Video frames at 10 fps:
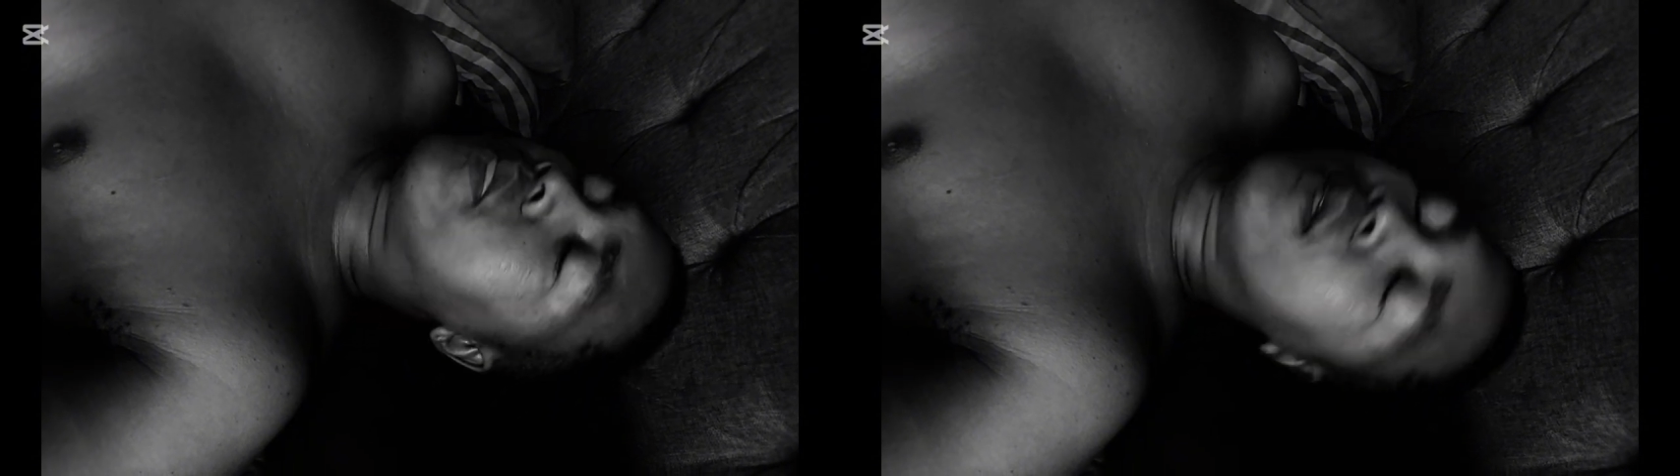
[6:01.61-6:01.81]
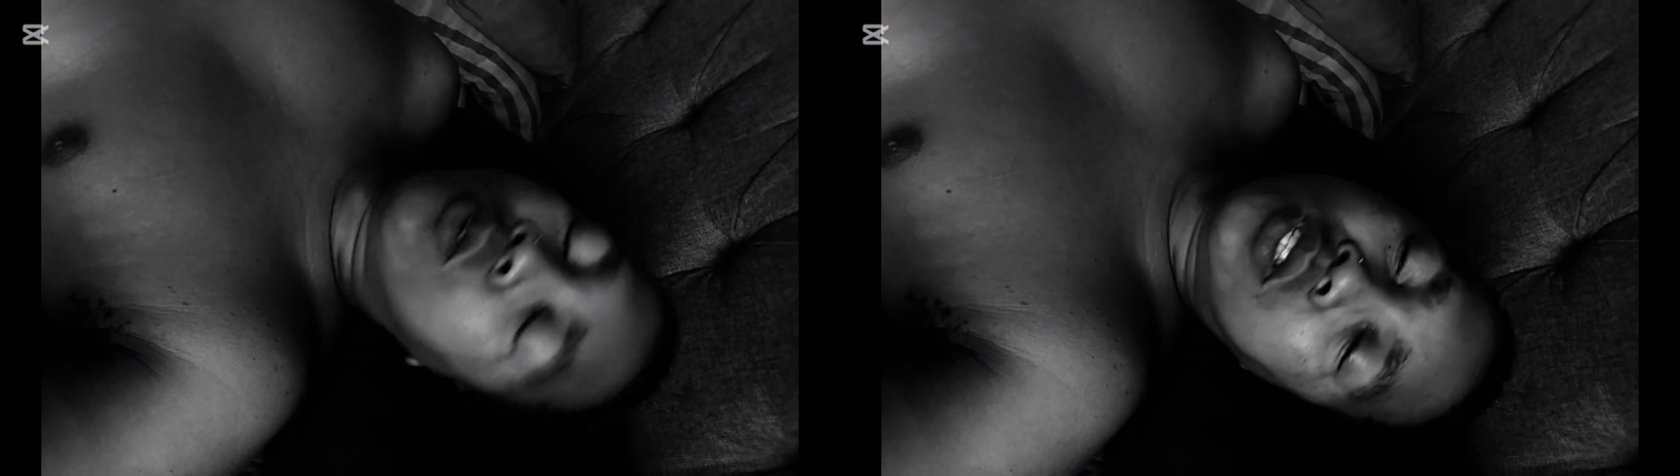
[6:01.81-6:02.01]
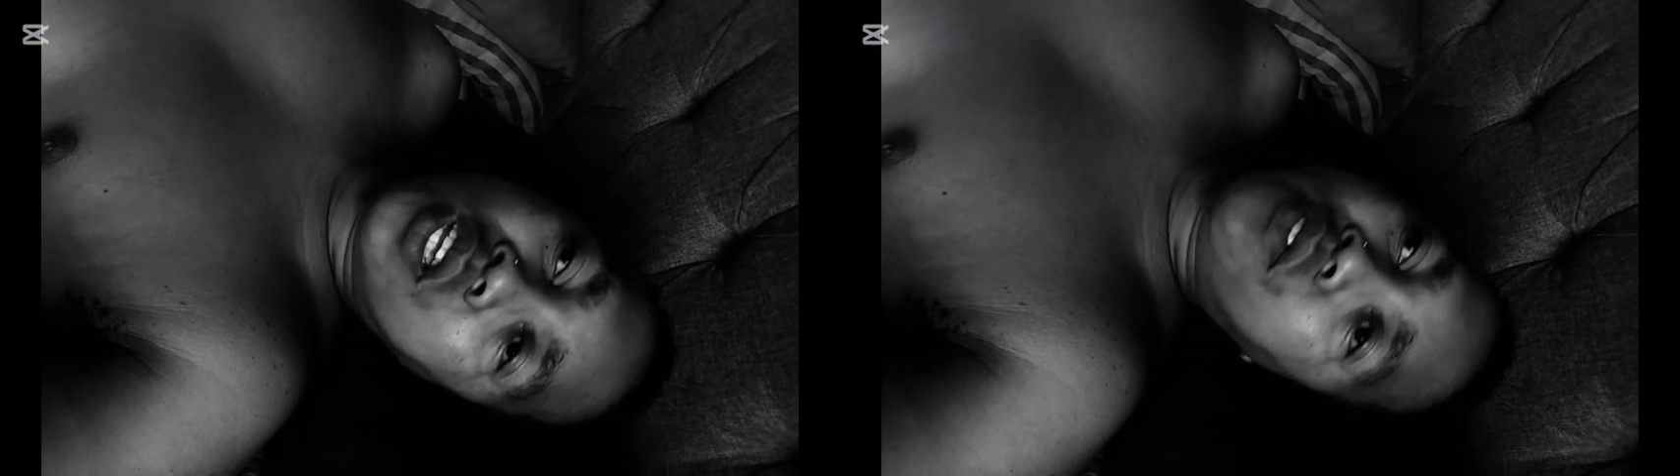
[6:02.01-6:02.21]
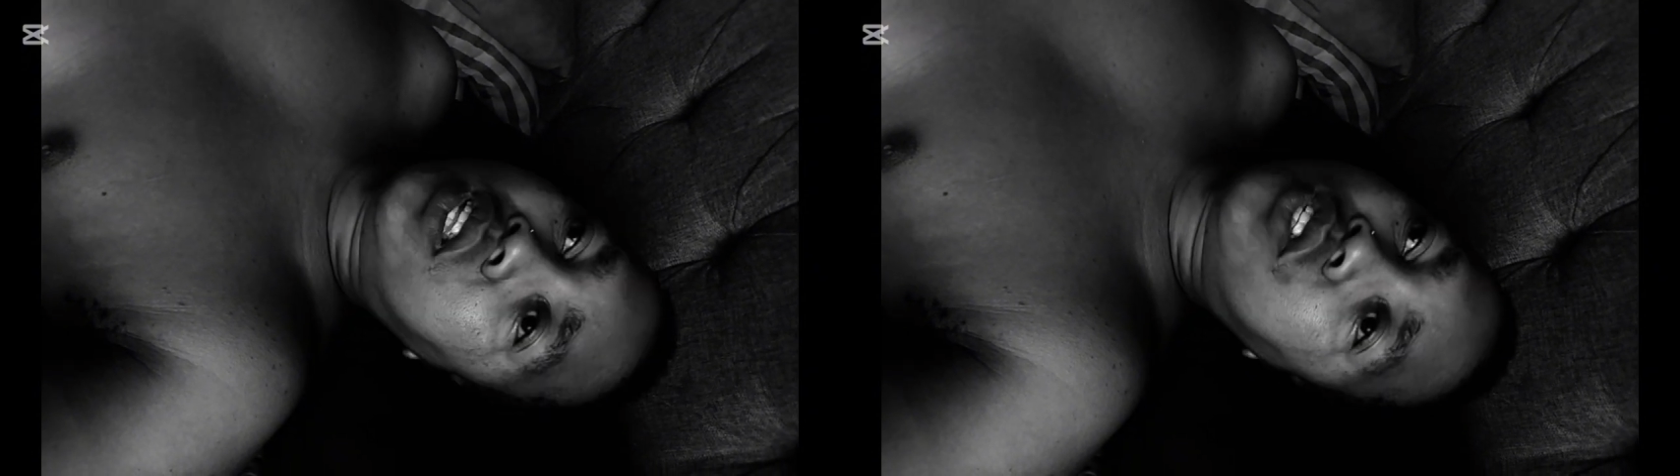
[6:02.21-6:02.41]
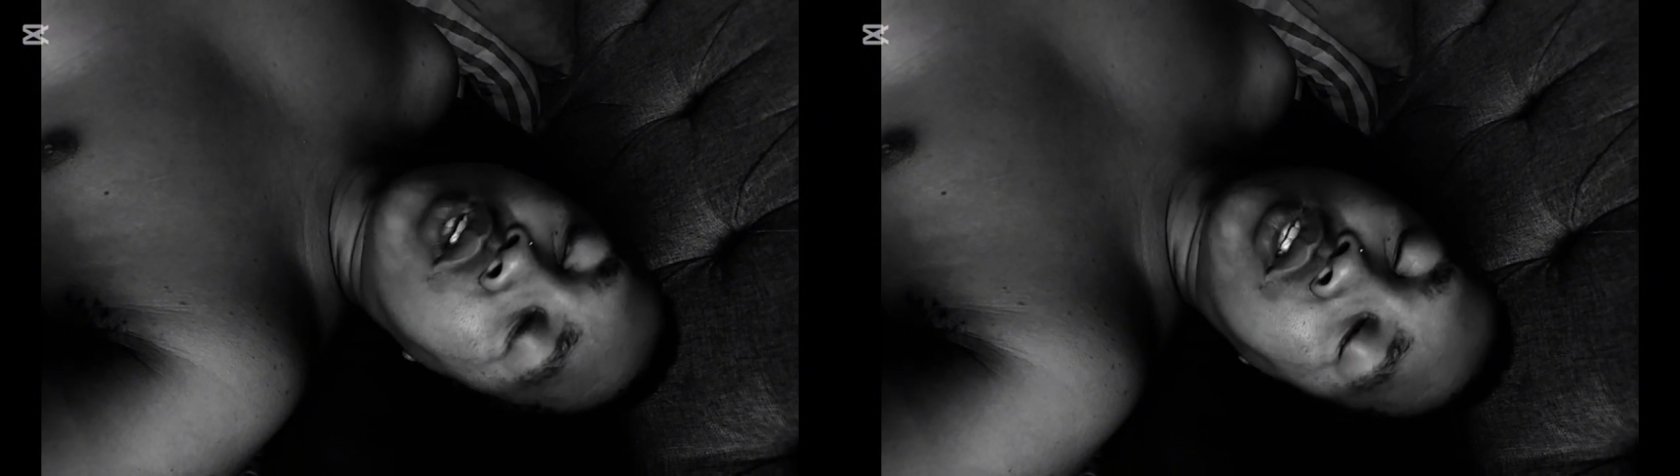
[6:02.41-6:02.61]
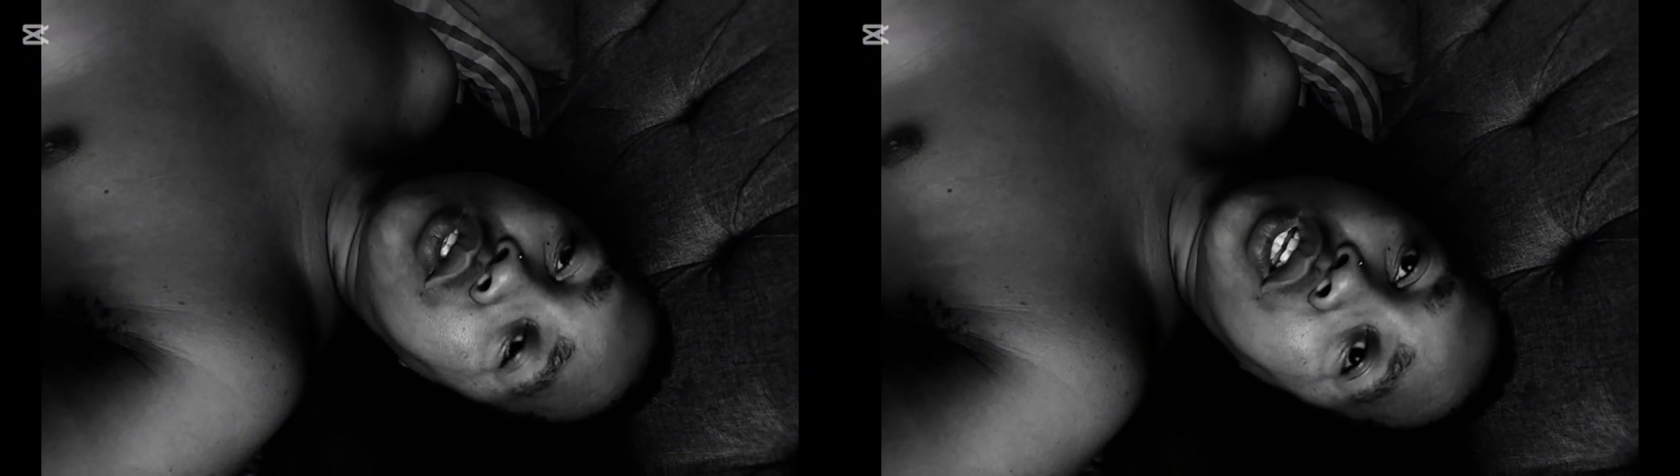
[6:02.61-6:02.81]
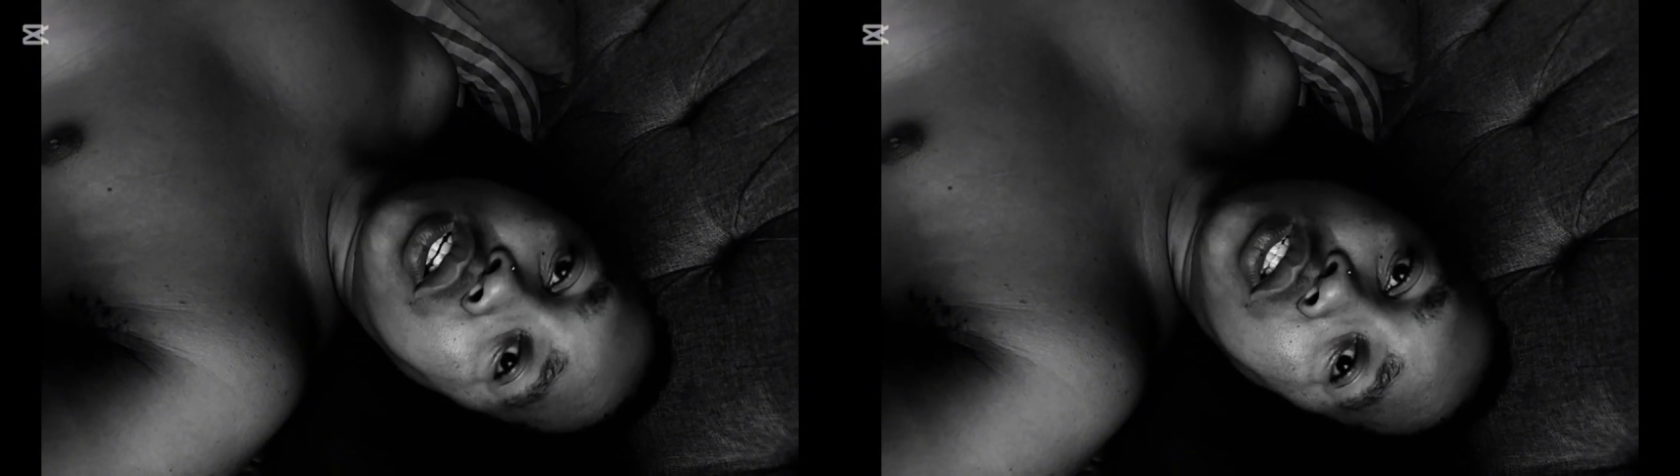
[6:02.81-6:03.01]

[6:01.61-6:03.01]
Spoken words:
They will definitely try to take her